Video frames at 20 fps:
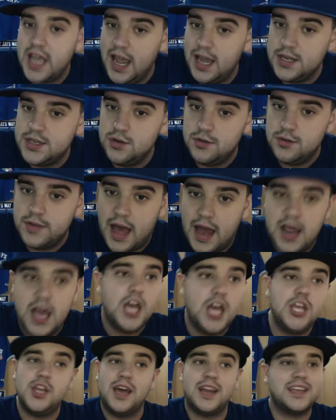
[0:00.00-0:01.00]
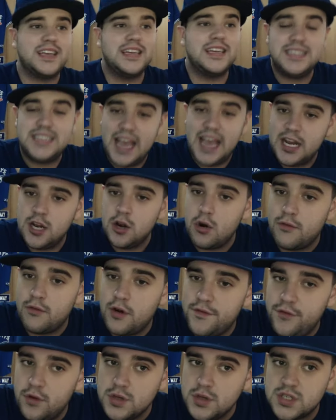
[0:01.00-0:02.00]
can't do that. You got to contain it over
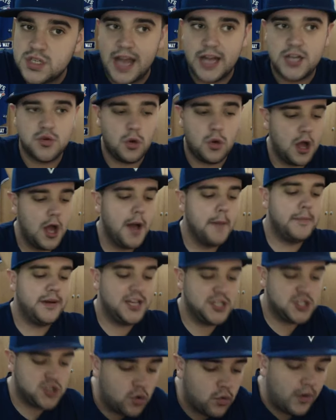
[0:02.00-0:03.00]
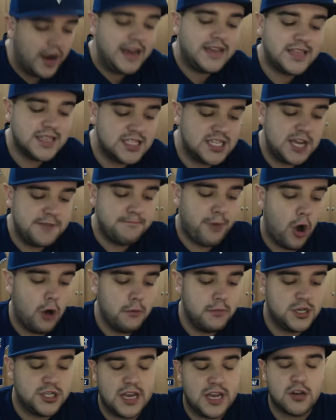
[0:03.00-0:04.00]
a full schedule, but it's great to see Bo
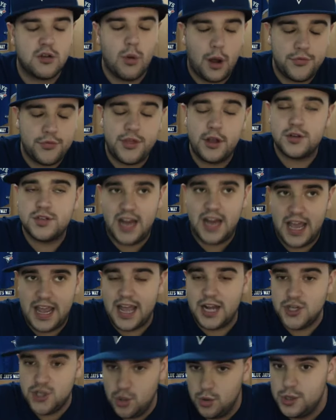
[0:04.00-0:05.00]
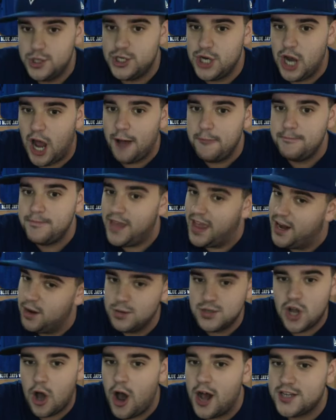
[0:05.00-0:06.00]
Bichette go out there today and do a job. And it
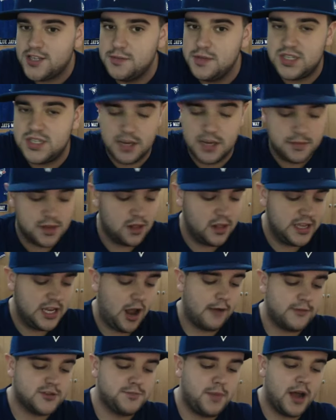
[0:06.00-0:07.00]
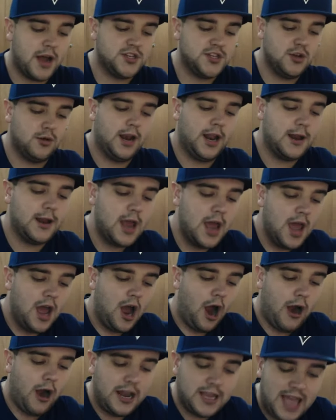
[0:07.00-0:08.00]
was awesome to see him in the leadoff spot doing it.
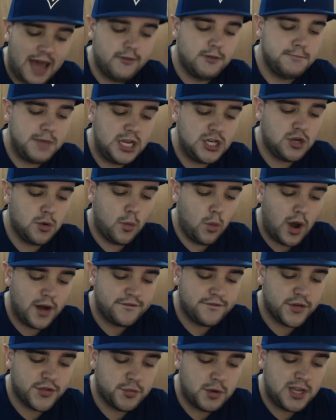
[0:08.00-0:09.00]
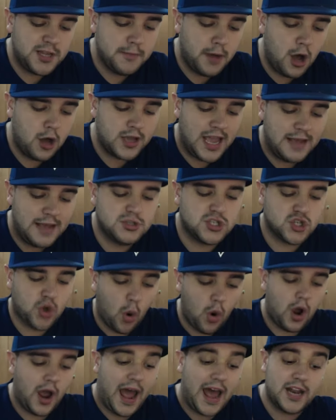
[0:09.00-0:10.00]
All right, Kevin Biggio, 1 for 3 in the ballgame,
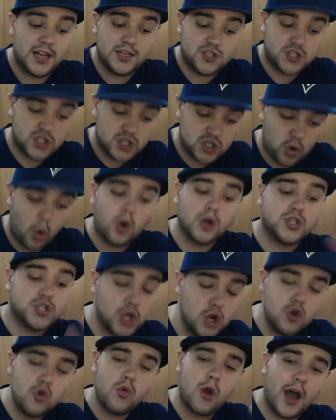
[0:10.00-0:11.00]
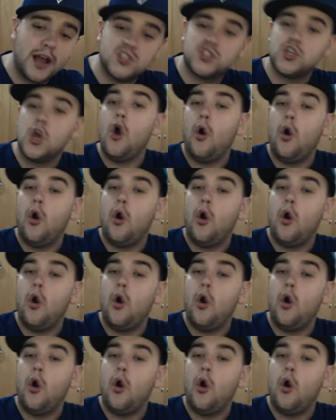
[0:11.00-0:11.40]
scored 2 runs,